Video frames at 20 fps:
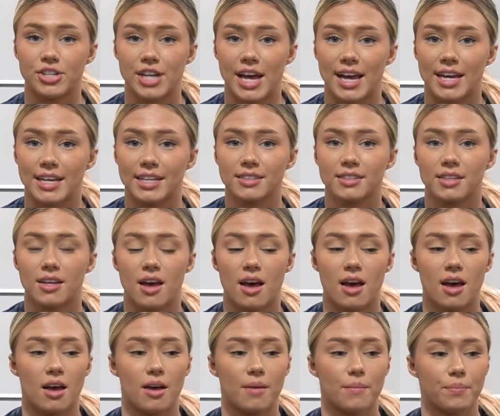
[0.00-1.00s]
in your diet,
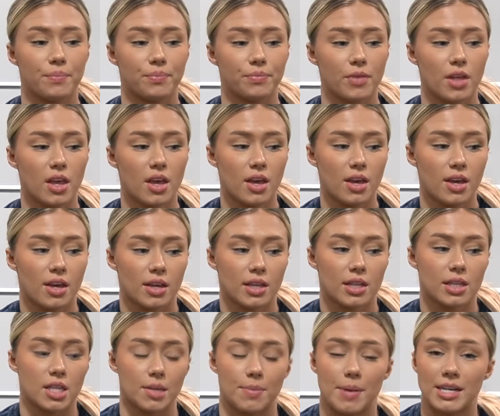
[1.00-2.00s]

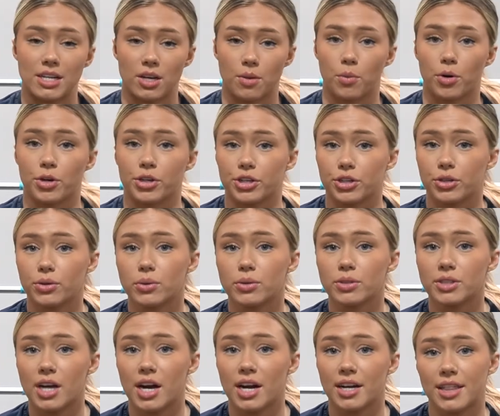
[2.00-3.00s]
depending on what your
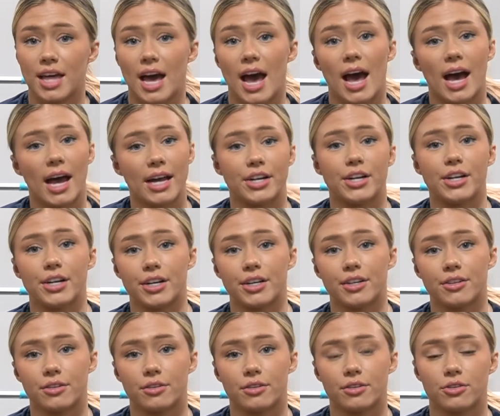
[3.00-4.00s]
goals are, the
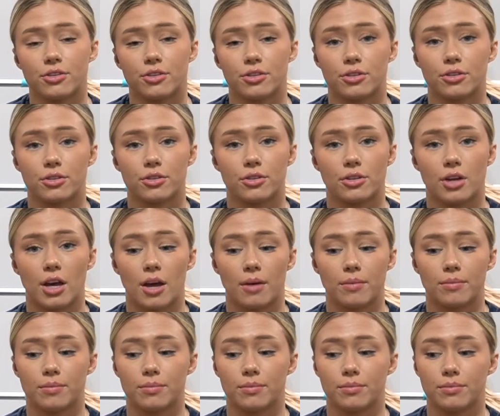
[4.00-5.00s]
higher your
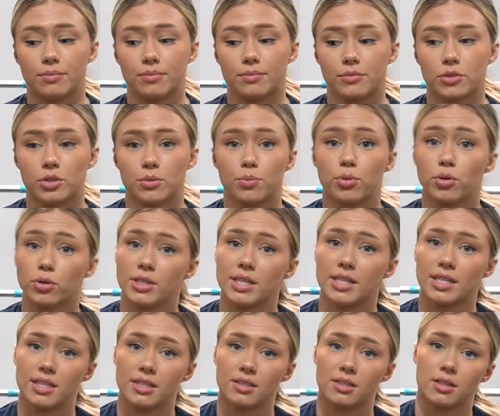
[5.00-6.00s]

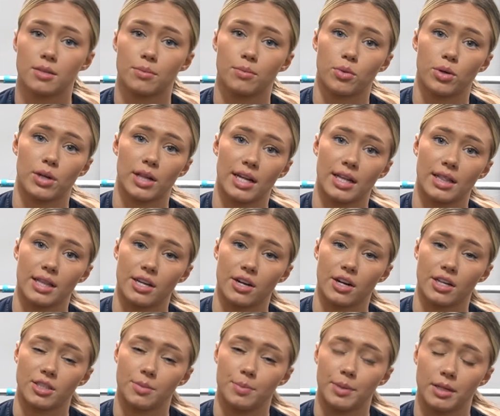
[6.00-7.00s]
protein is, the more likely
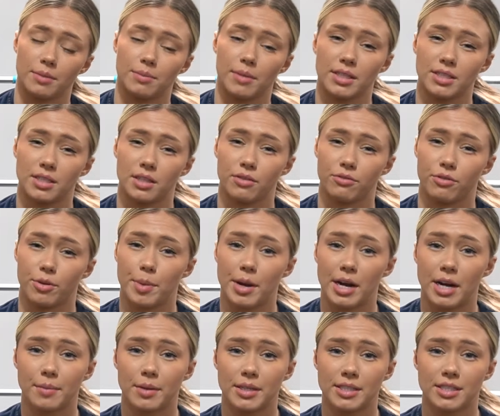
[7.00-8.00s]
you are to build muscle and
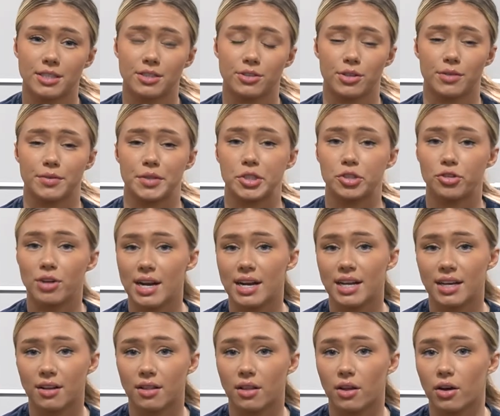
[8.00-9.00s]
repair muscle. So if you're
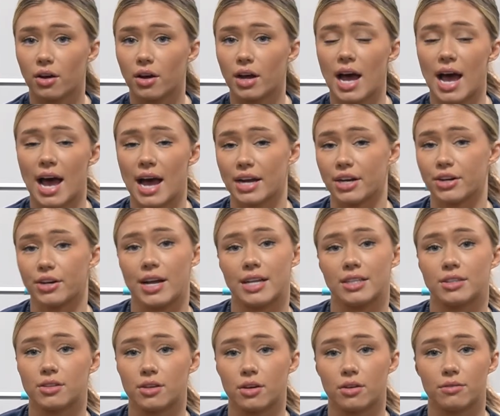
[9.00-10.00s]
training a lot, higher
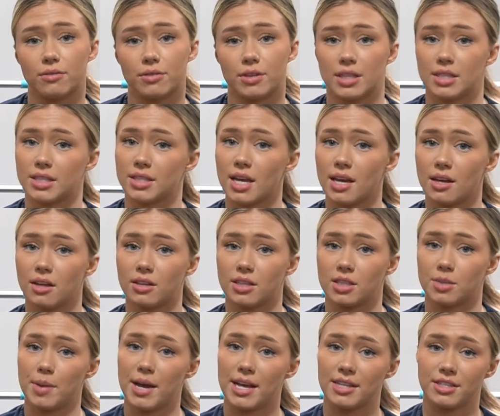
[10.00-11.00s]
end of the scale
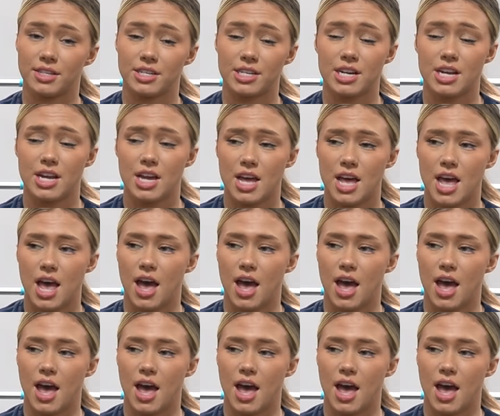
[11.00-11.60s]
is better.